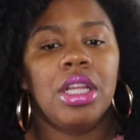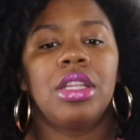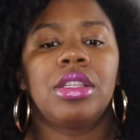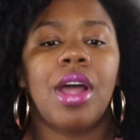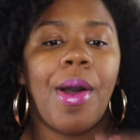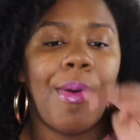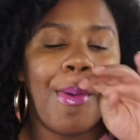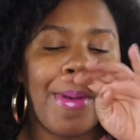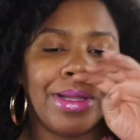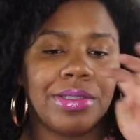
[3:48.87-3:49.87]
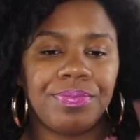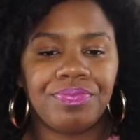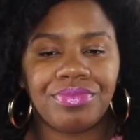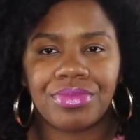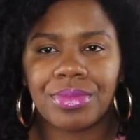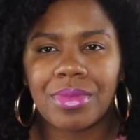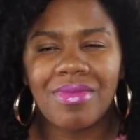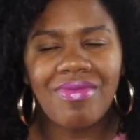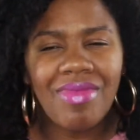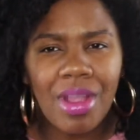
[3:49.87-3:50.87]
So
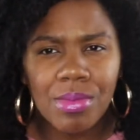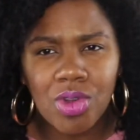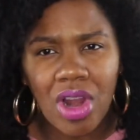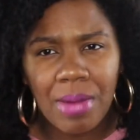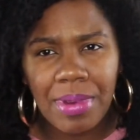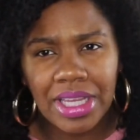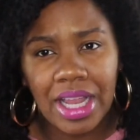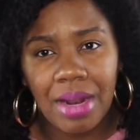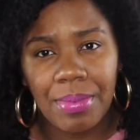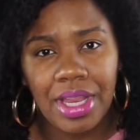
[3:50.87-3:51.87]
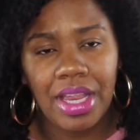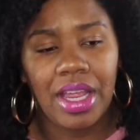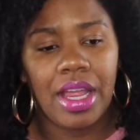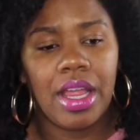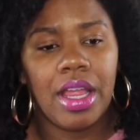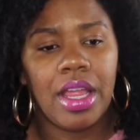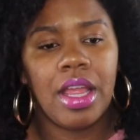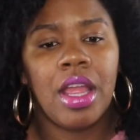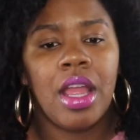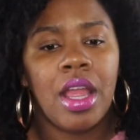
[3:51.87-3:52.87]
I'm starting to pick that up again.
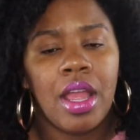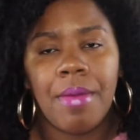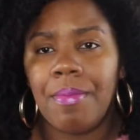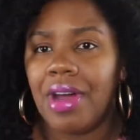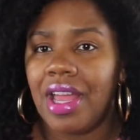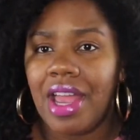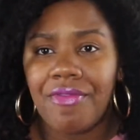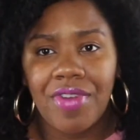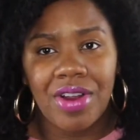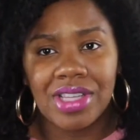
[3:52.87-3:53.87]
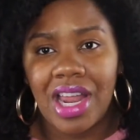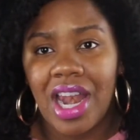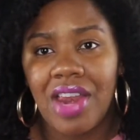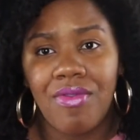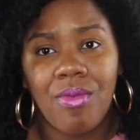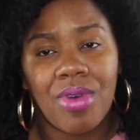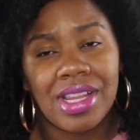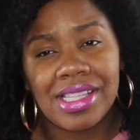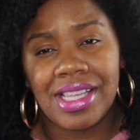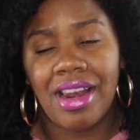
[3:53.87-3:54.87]
But at first, I didn't even want
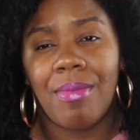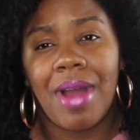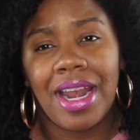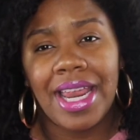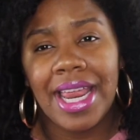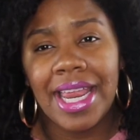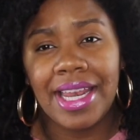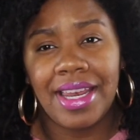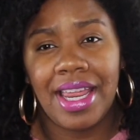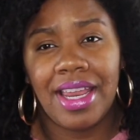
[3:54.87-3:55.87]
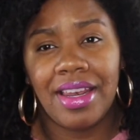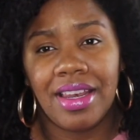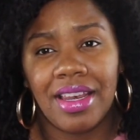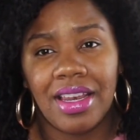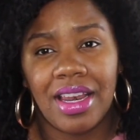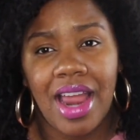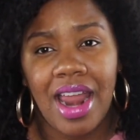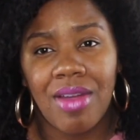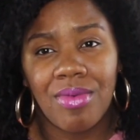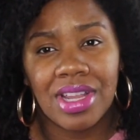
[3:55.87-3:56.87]
to see nobody eating it.
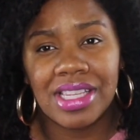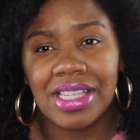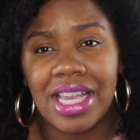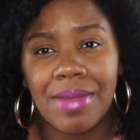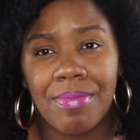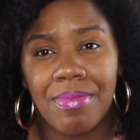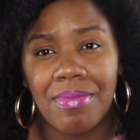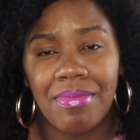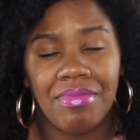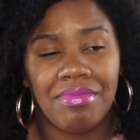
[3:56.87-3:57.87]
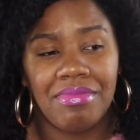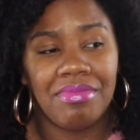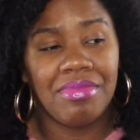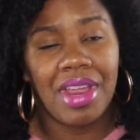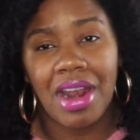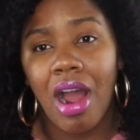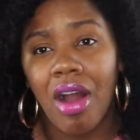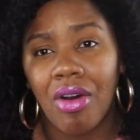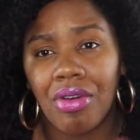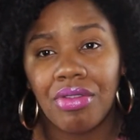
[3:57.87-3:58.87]
I didn't want to see it at
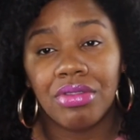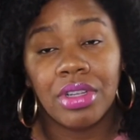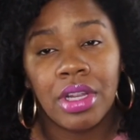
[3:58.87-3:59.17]
all.